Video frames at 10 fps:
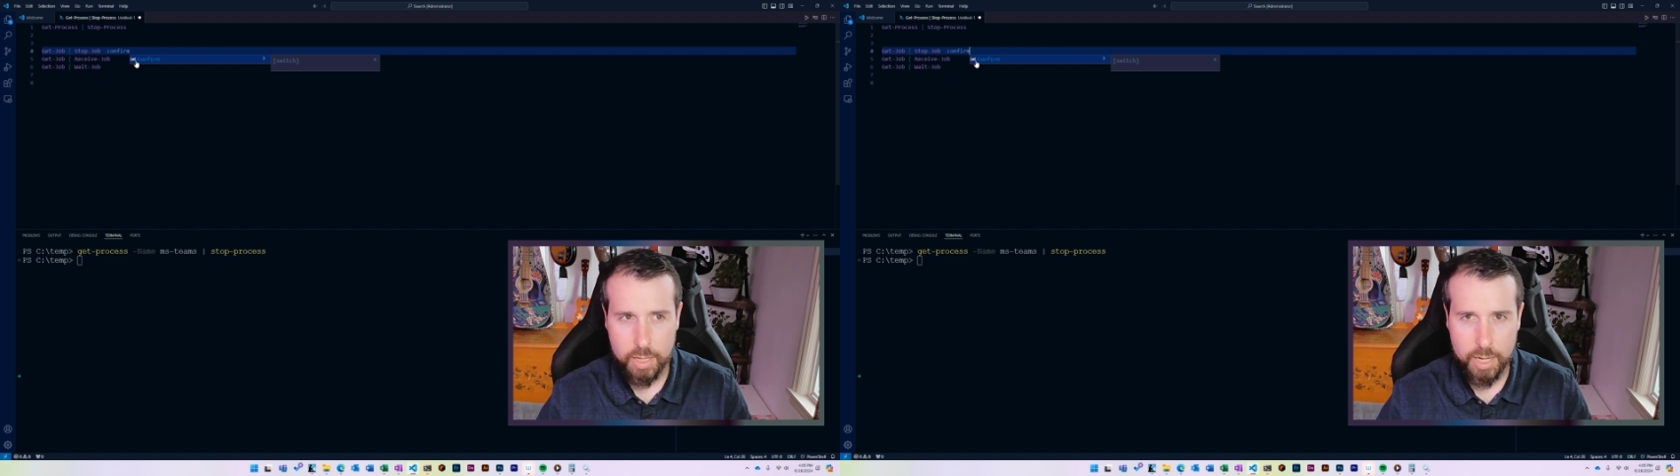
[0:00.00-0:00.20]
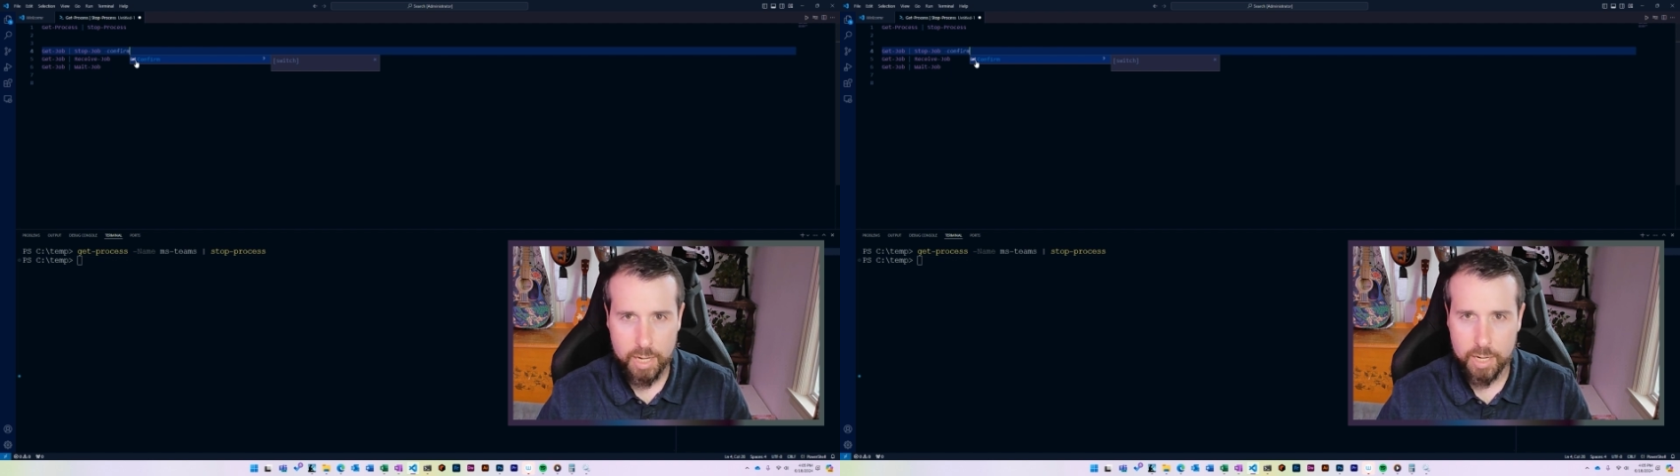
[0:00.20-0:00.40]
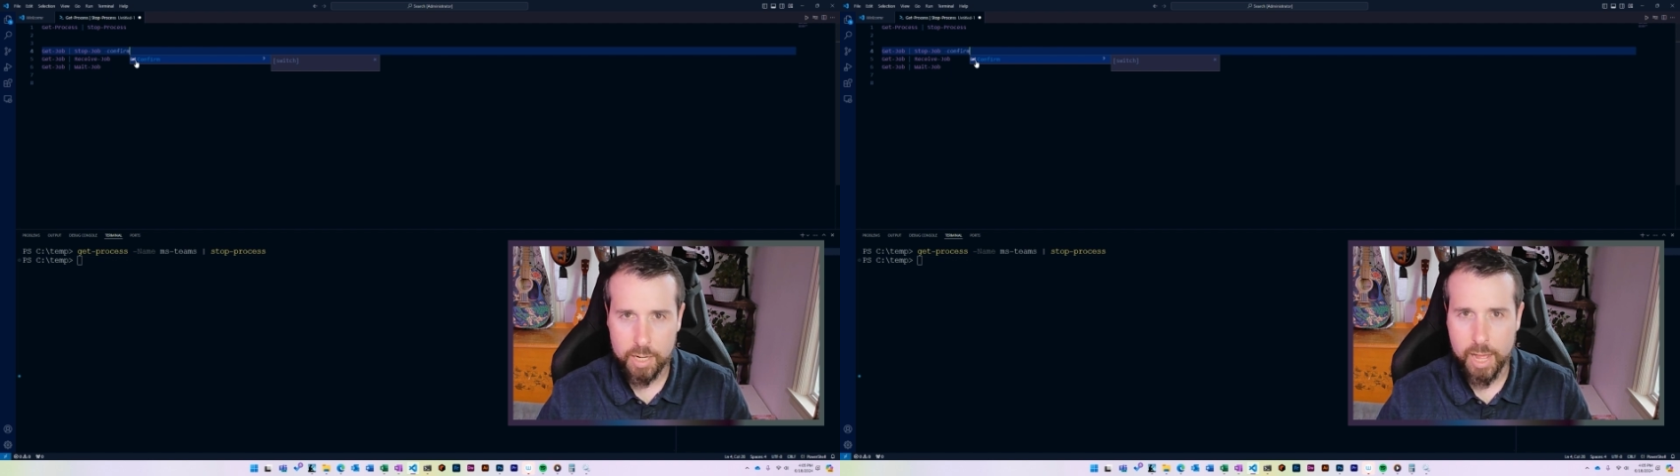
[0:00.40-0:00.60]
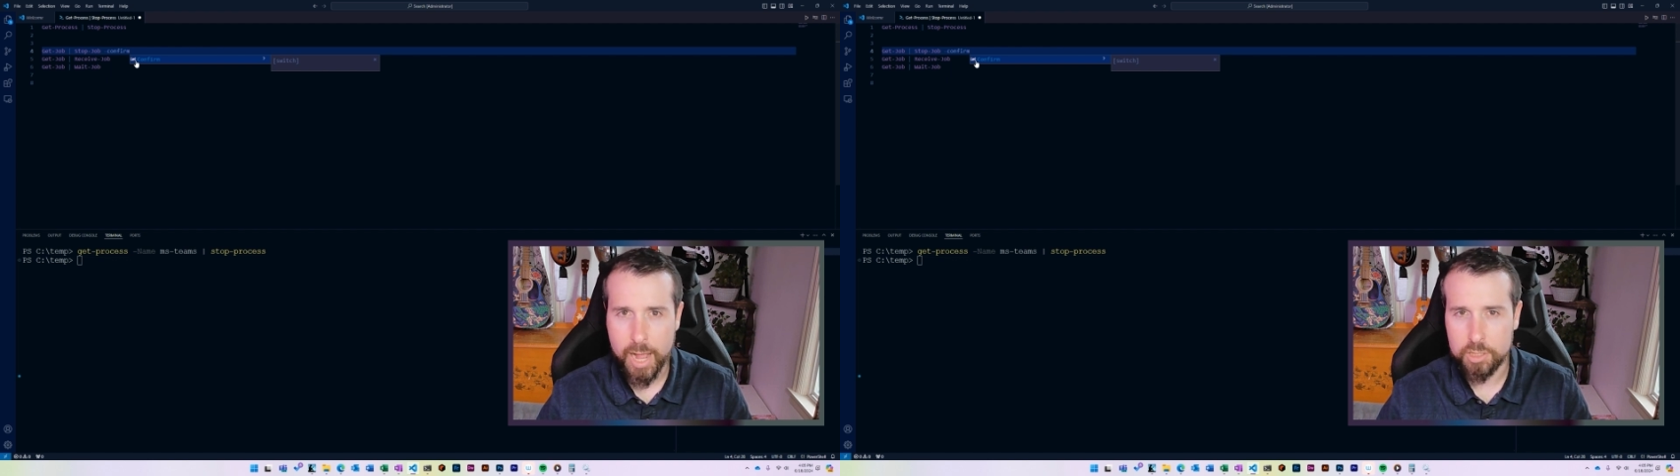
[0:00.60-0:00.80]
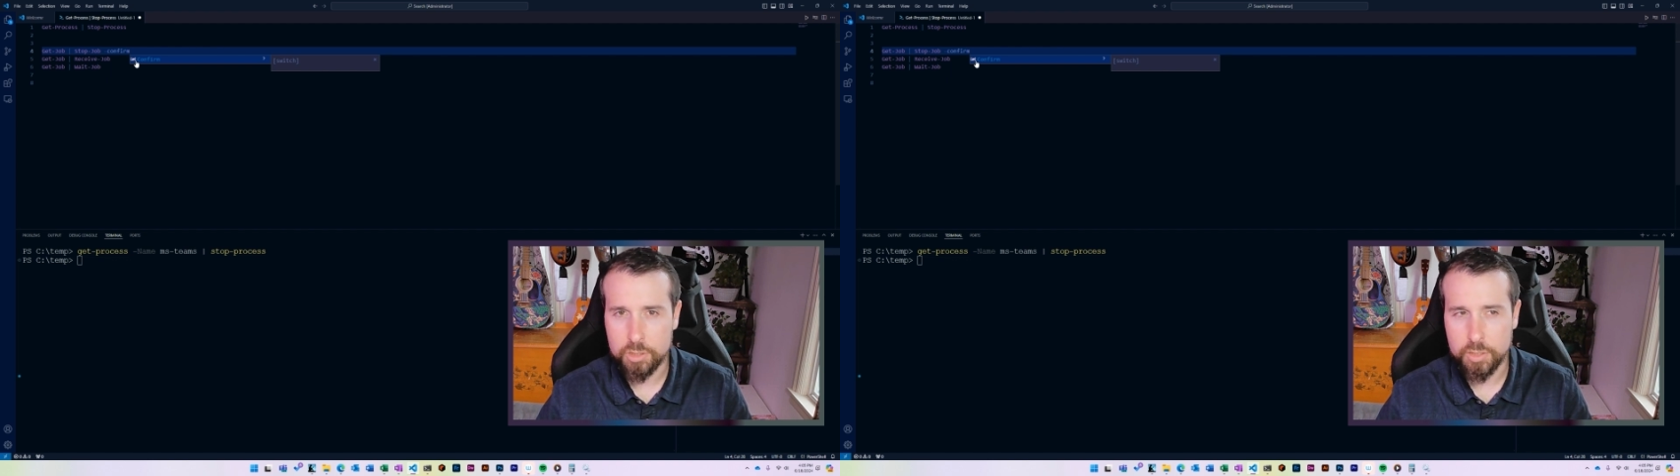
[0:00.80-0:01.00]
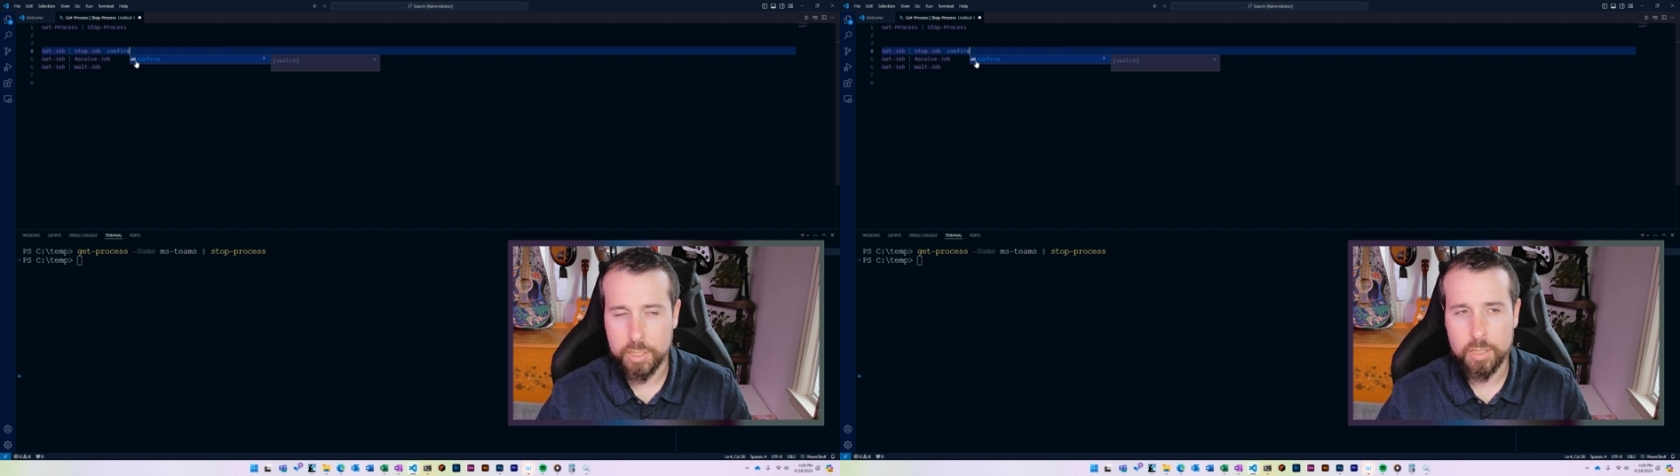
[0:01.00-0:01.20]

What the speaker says: and actually